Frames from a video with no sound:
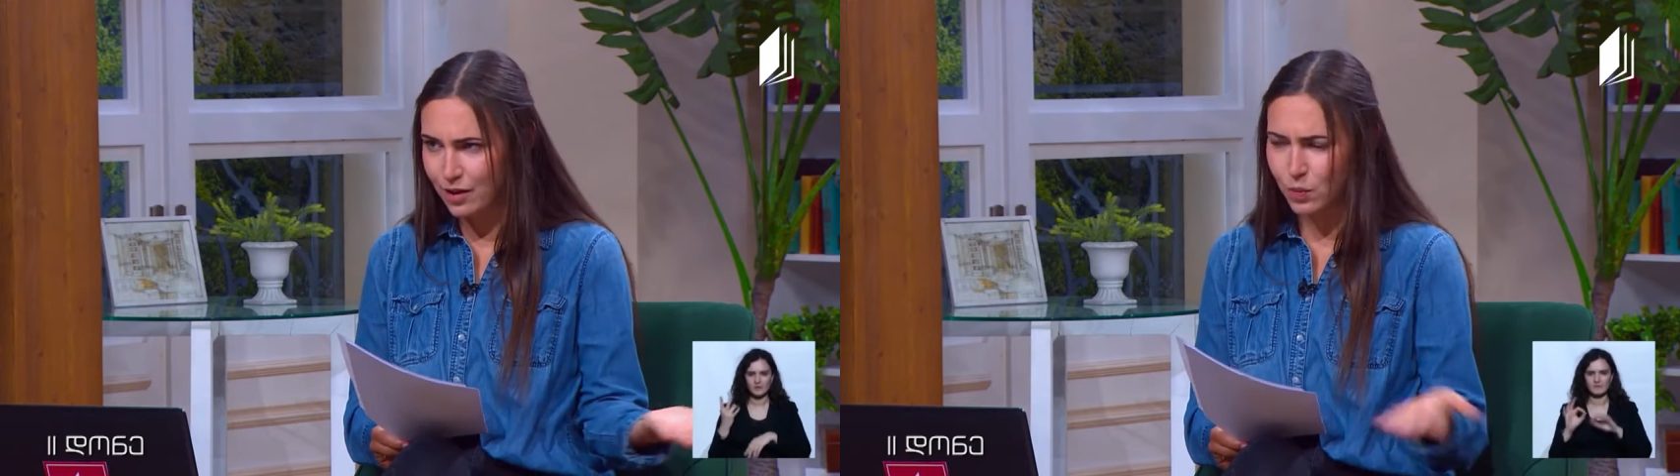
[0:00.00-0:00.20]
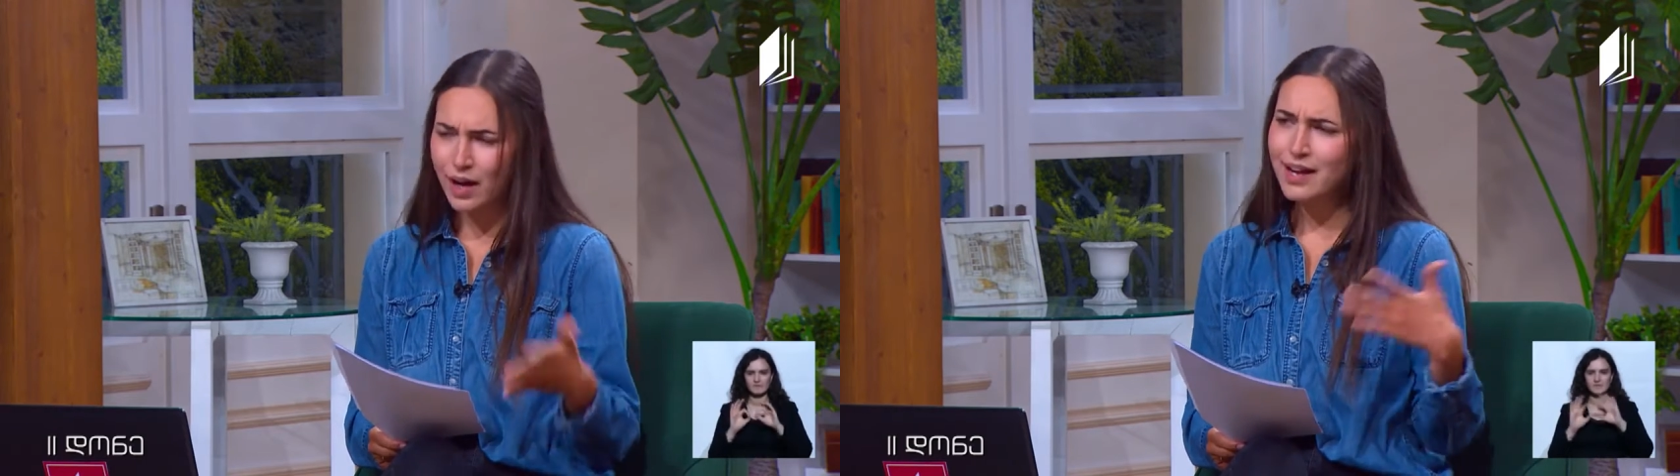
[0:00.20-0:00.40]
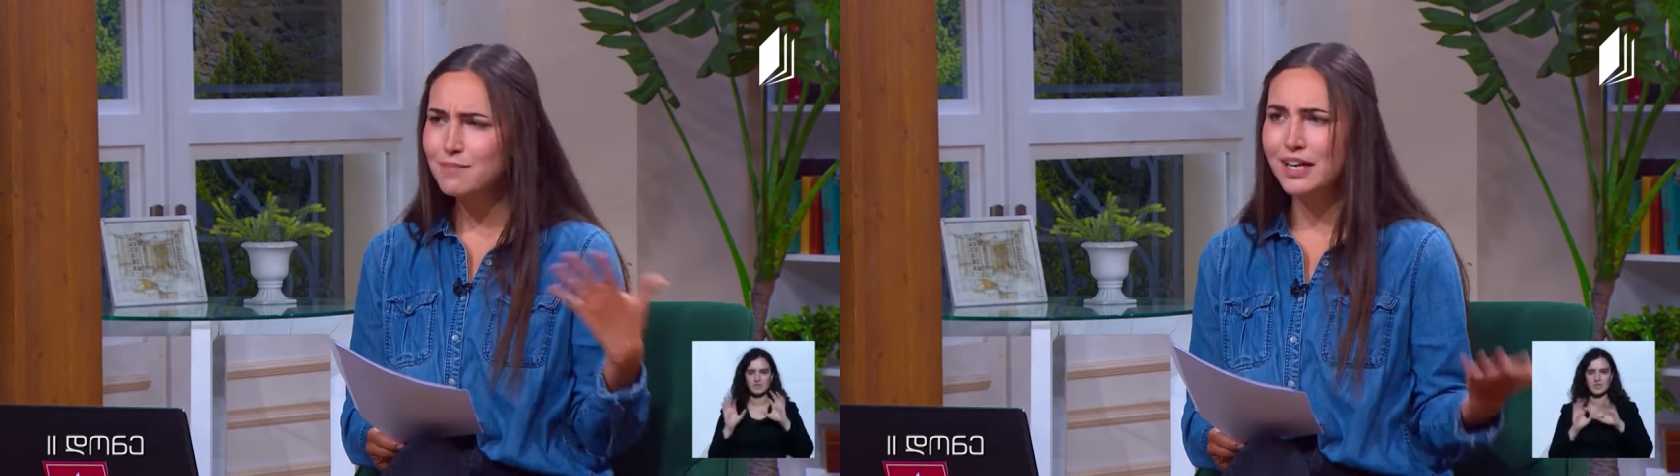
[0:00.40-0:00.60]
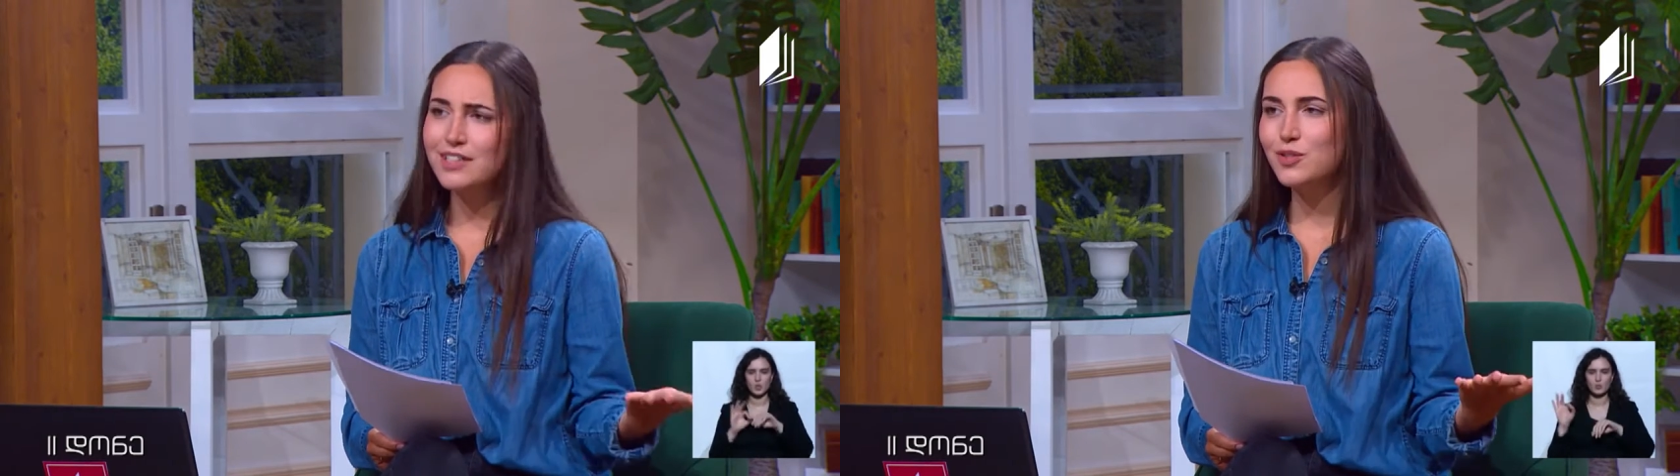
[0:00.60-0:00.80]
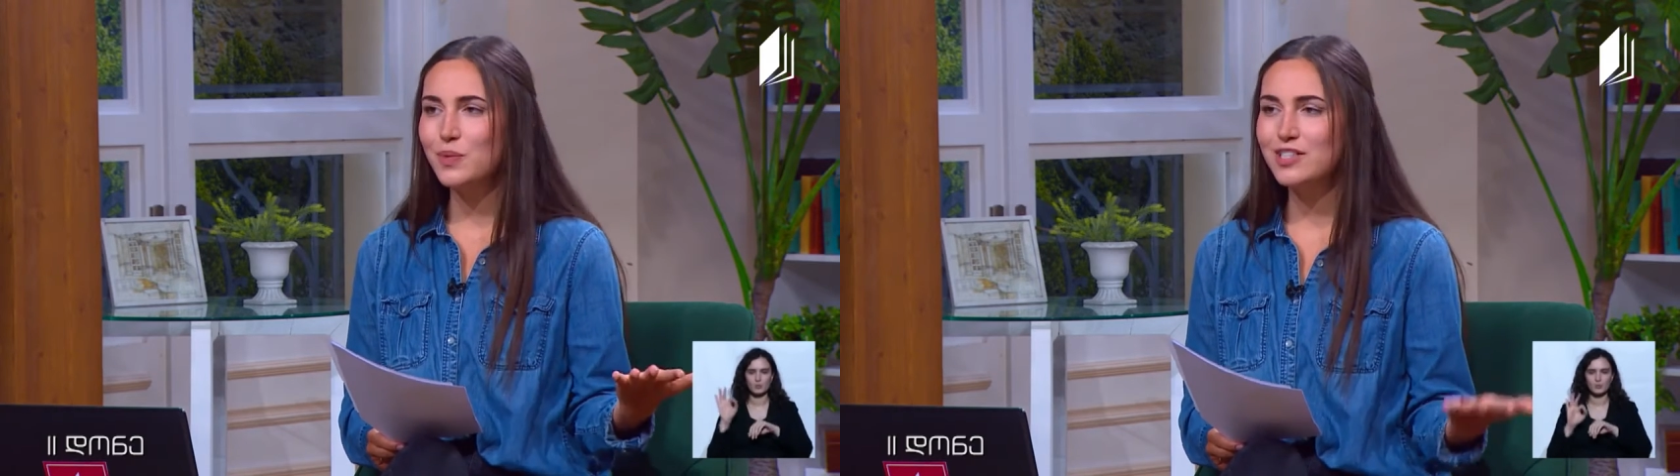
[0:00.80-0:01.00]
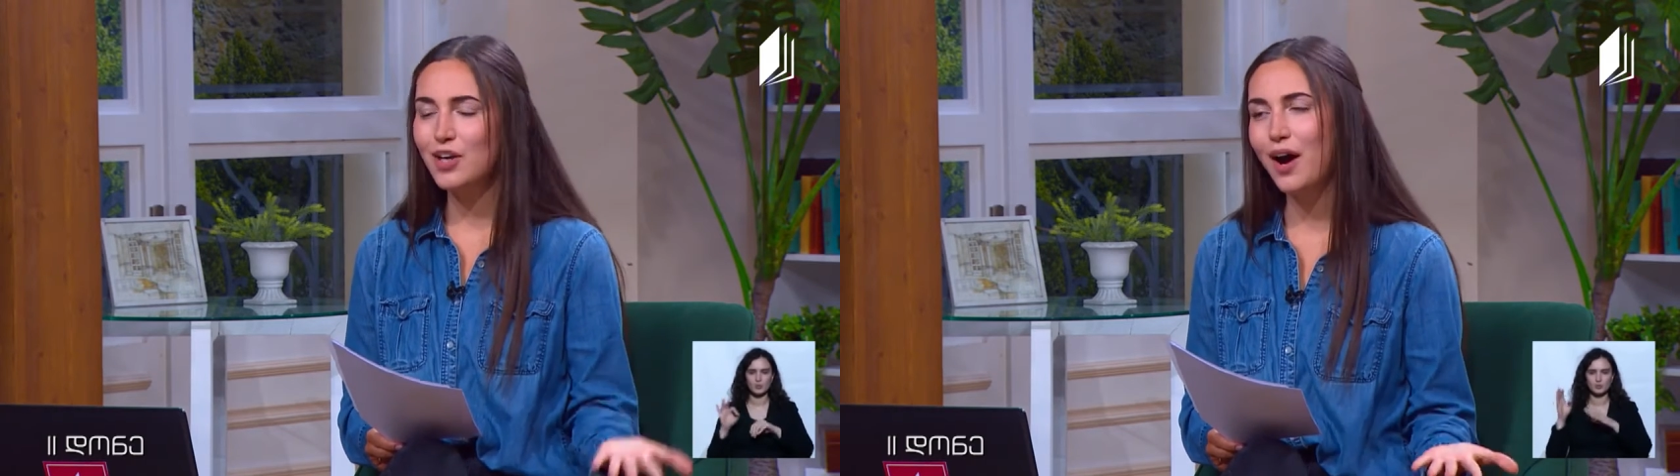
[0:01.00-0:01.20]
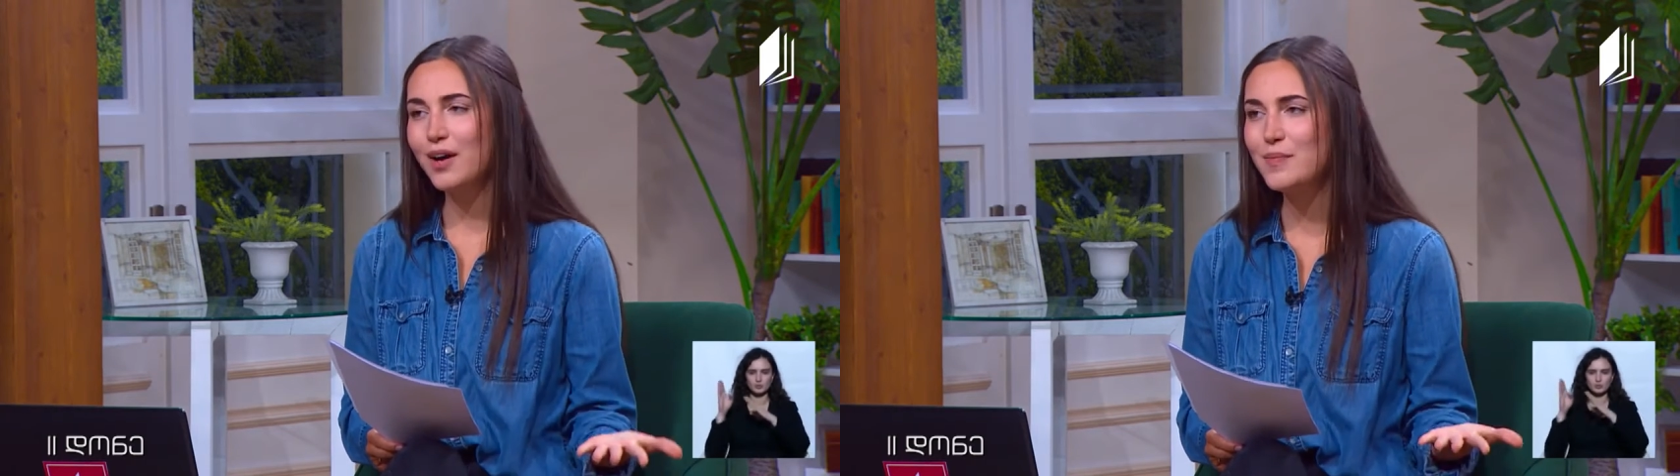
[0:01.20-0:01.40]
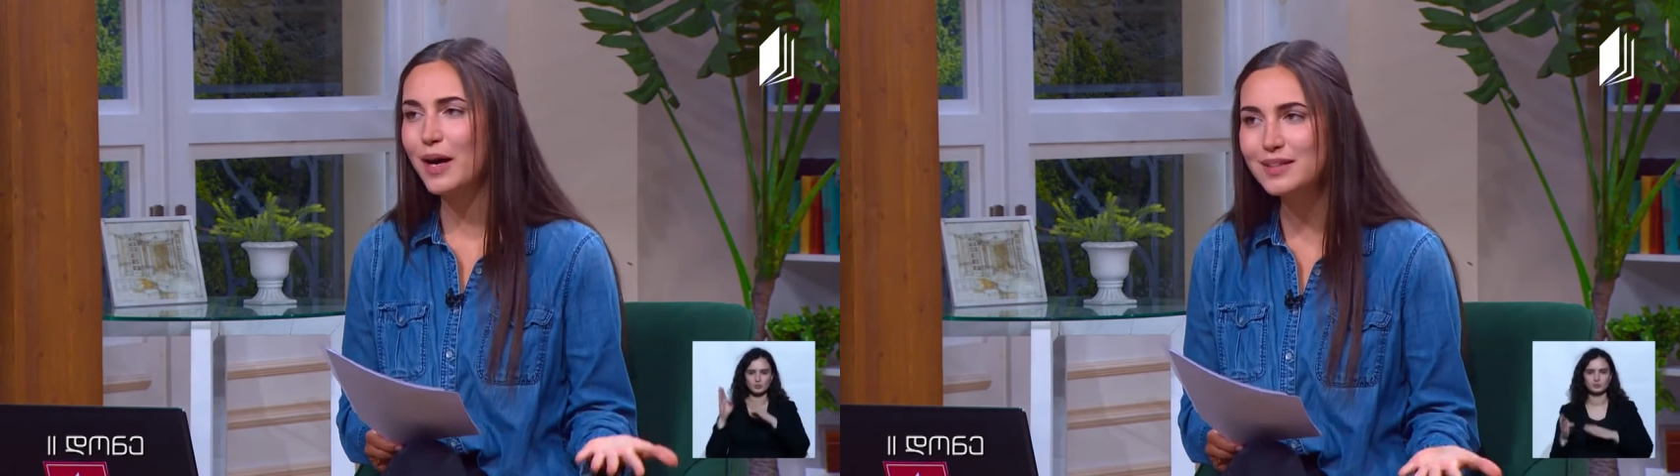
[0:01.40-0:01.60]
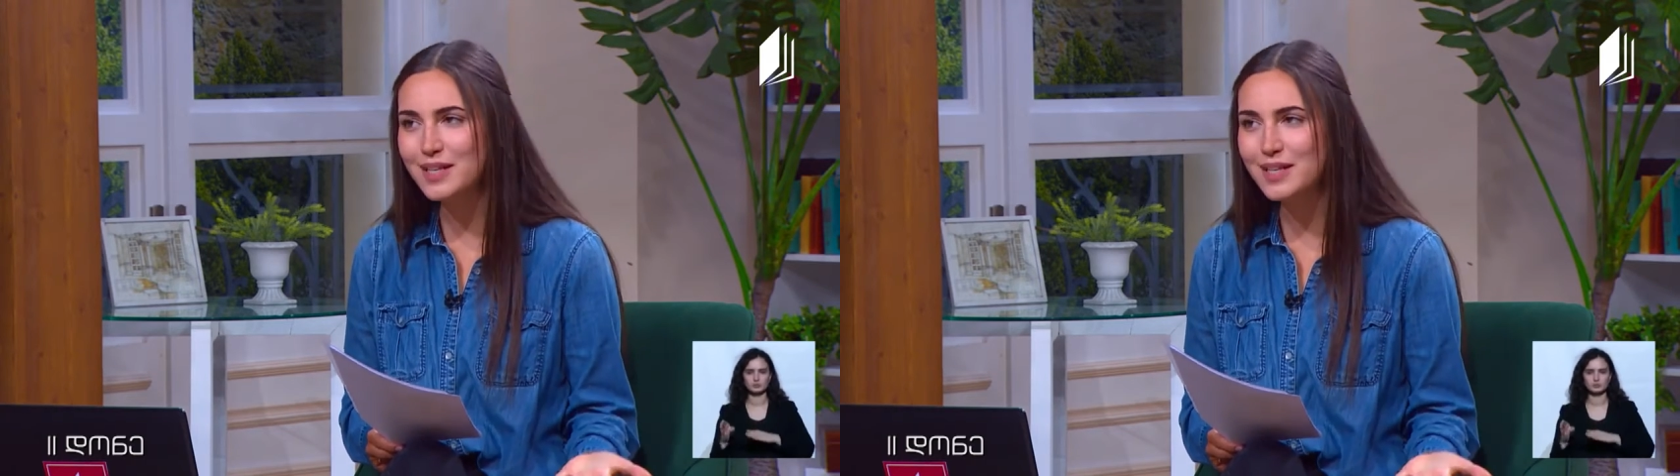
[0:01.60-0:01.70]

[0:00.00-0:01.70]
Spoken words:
Why must we talk about the